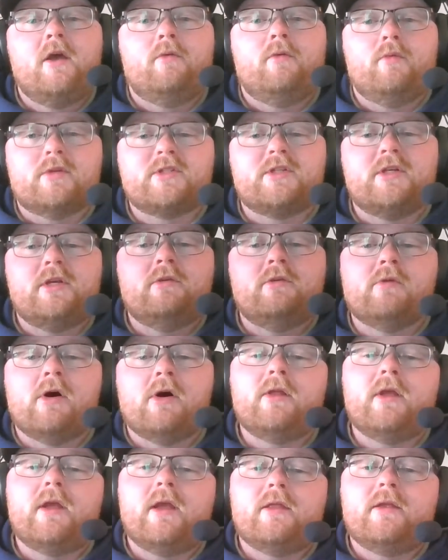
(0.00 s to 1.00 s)
We'll see you
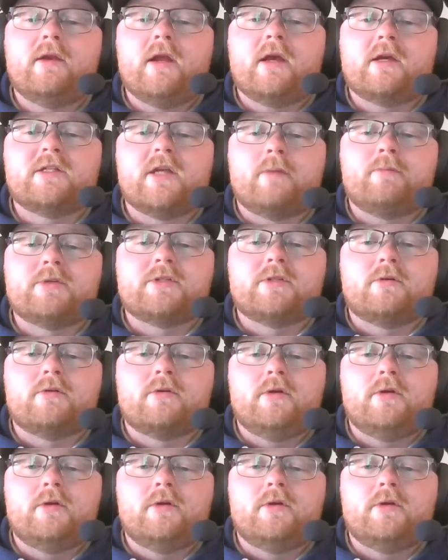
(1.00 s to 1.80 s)
all in the next episode.